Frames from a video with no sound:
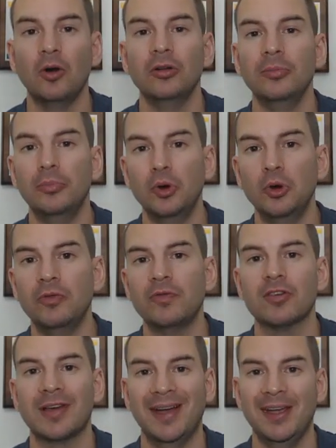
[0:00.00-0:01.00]
on
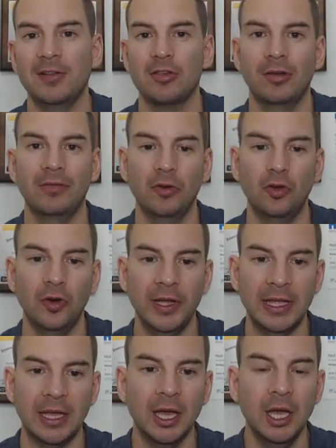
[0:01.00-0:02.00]
both sides of the
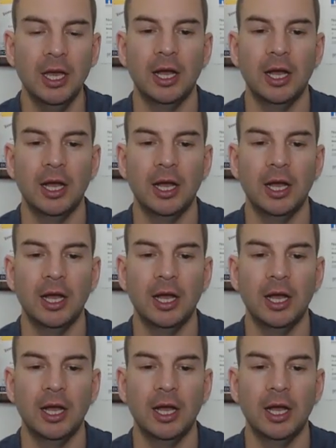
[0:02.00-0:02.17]
link.